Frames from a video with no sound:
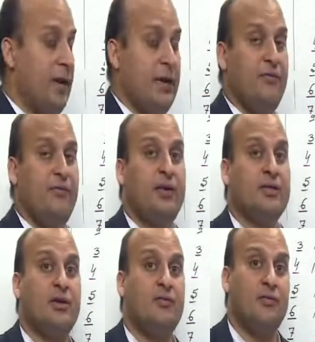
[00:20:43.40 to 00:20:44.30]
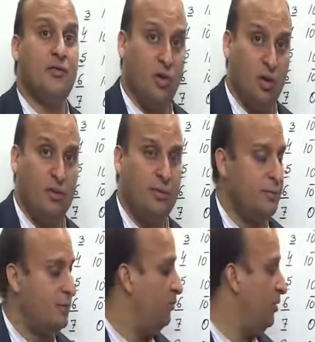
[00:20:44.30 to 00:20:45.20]
And if it is given for all,
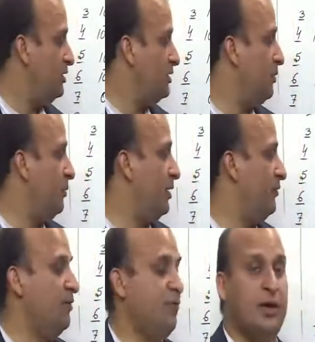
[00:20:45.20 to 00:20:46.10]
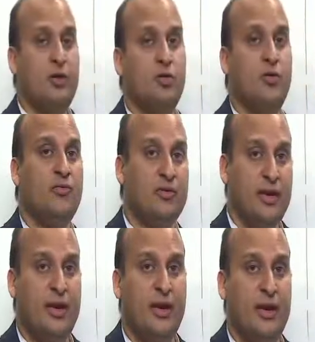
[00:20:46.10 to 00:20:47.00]
please remember, if the value of
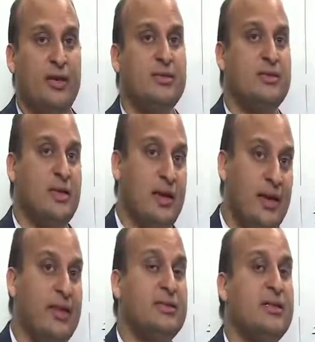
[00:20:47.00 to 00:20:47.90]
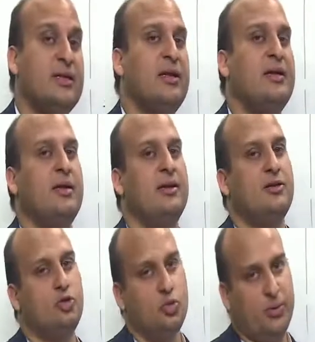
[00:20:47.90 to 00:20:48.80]
Ka is lesser than
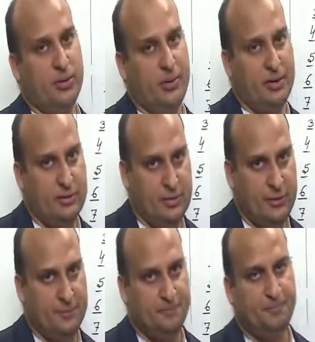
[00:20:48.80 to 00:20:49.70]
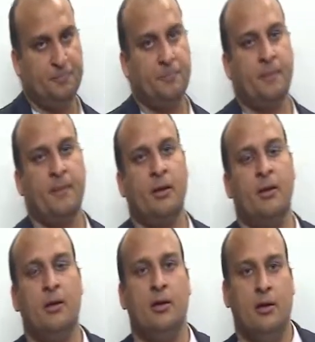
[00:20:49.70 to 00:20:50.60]
10 raised to power minus 3.
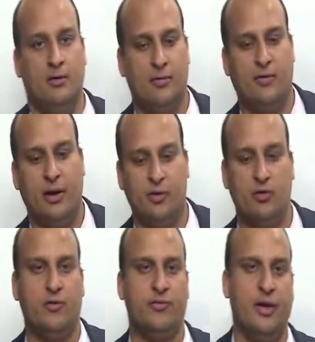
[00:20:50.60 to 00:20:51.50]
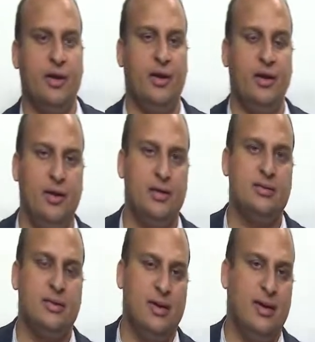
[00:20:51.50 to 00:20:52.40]
If the value of Ka
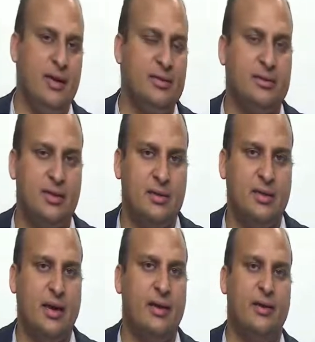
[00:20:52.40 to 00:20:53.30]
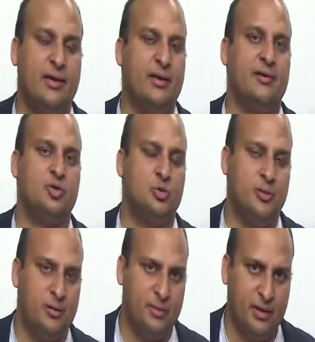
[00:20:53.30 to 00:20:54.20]
is lesser than 10 raised
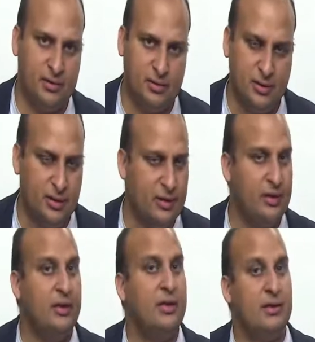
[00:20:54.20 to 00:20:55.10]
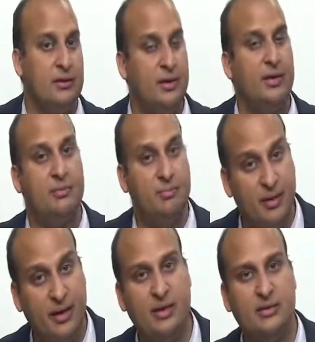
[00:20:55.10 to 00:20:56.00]
to power minus 3, then it
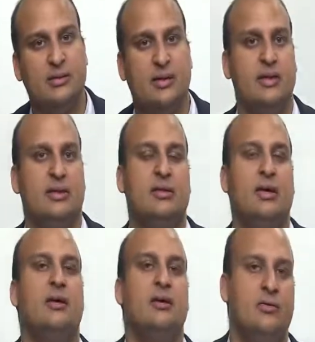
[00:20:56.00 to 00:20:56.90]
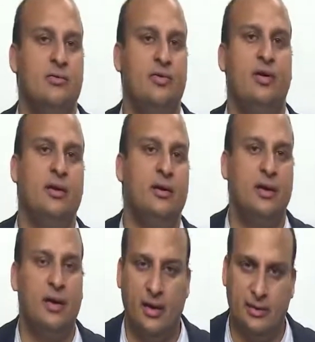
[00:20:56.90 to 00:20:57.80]
means it is a
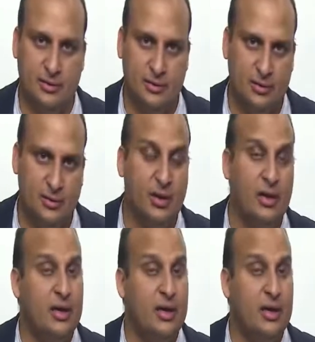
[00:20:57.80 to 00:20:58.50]
weak acid.